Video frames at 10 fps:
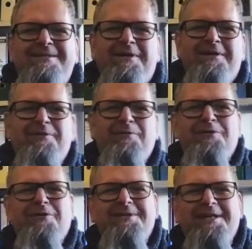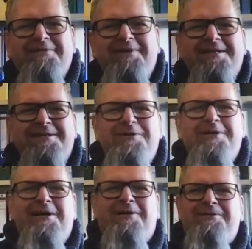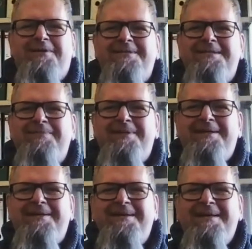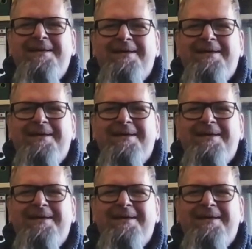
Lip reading: So if you would not take that into account and simply